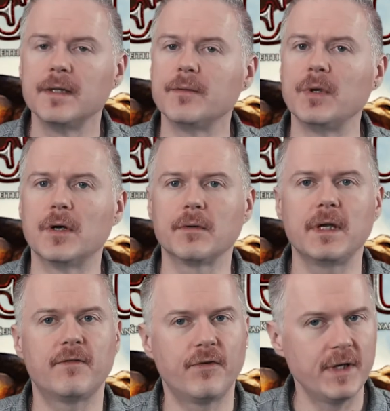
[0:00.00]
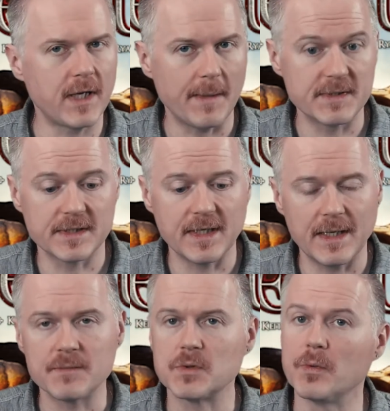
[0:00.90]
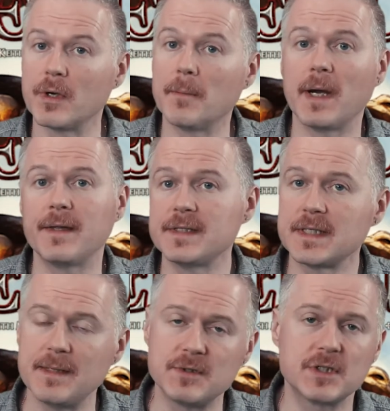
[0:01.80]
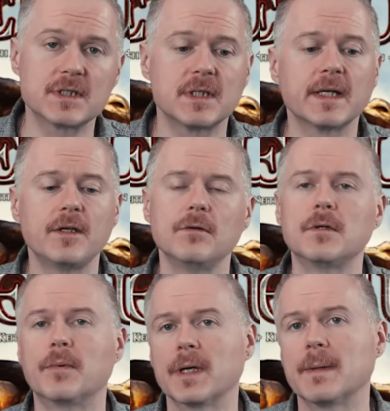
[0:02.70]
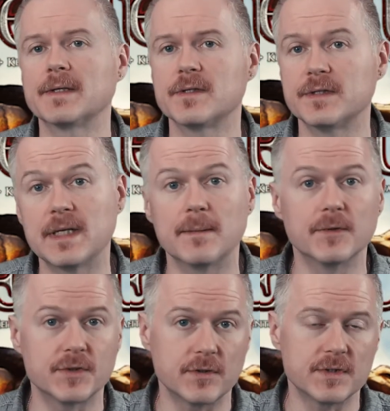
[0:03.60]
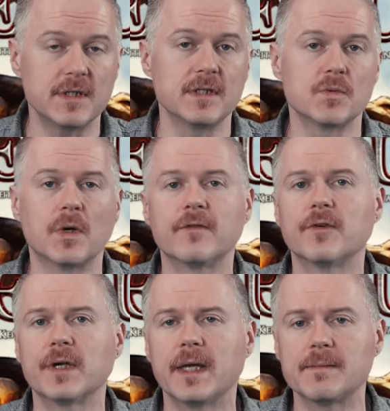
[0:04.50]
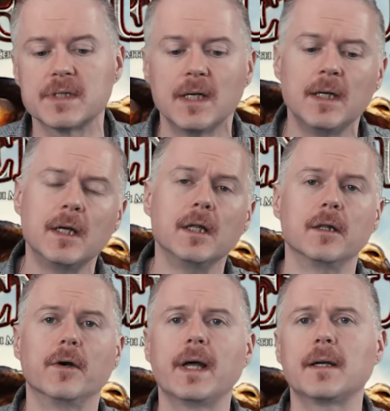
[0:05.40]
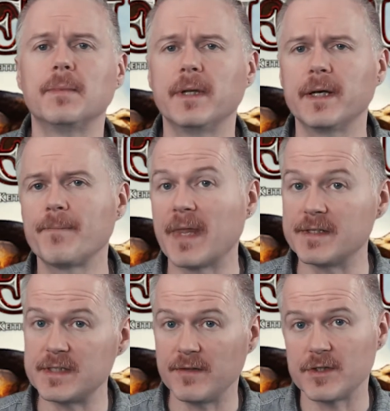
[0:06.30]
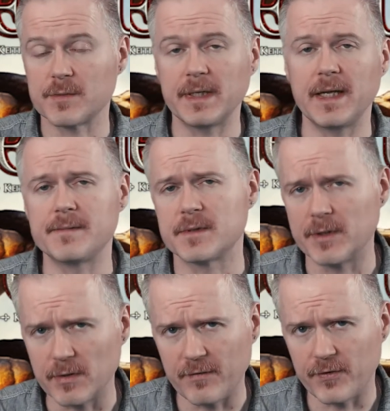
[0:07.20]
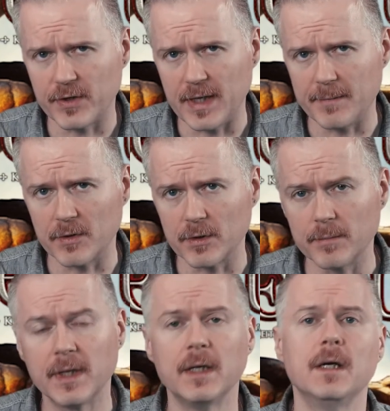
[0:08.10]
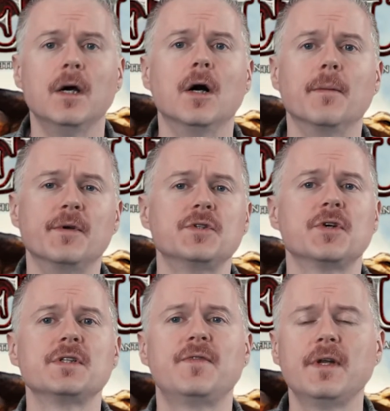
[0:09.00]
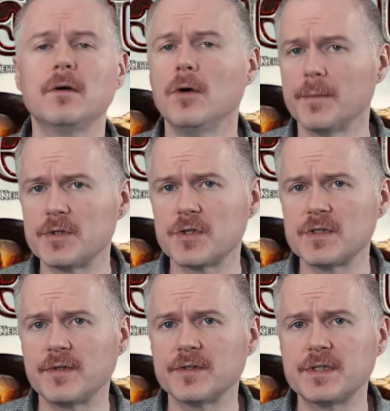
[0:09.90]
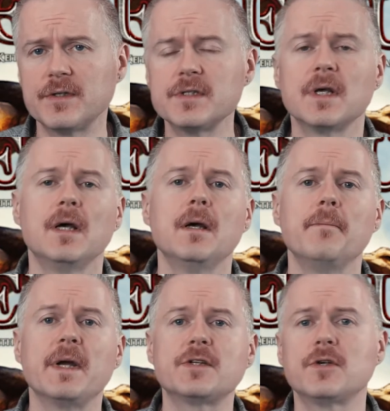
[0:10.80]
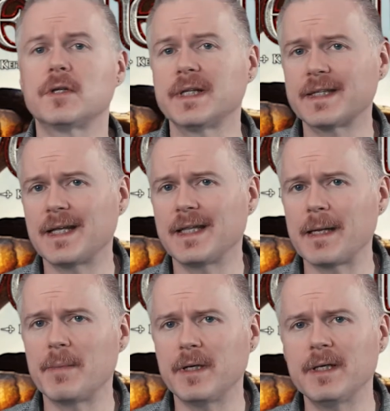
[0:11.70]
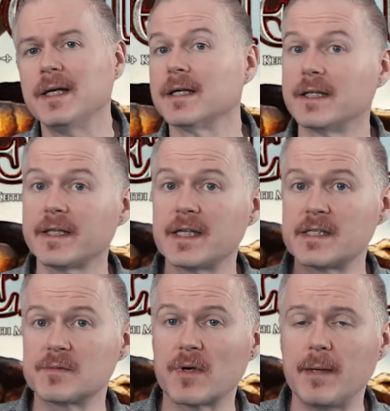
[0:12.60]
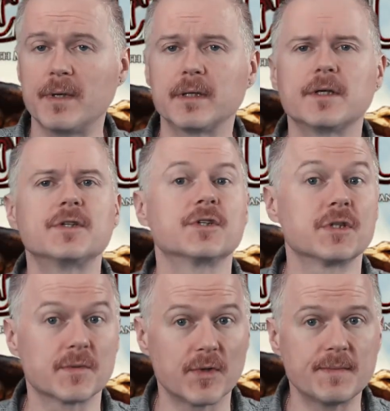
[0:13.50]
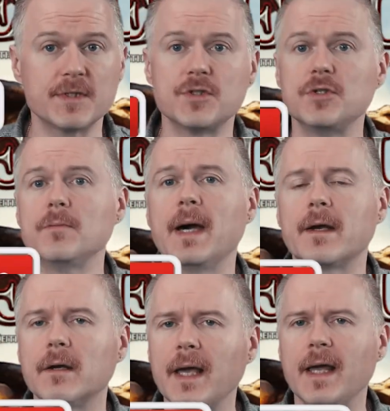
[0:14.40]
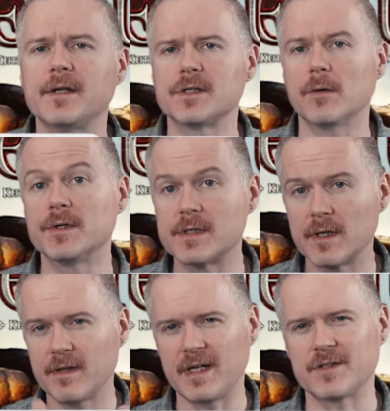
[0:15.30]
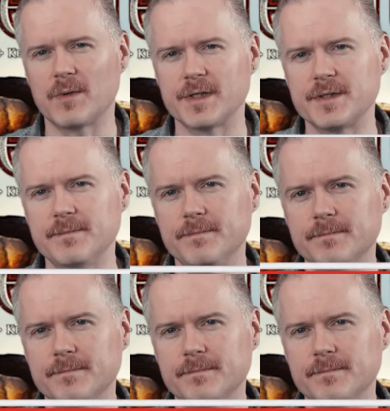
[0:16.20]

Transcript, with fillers: We don't get free copies of games. We are buying these games just like you to bring them out to the table so you can see these wonderful games, learn how to play them, and see if these games can be great for your gaming group. Hope you enjoy this video. Hope you enjoy this video series. Make sure you click that like button, click that subscribe button because your subscriptions do matter. And as always, thanks for watching.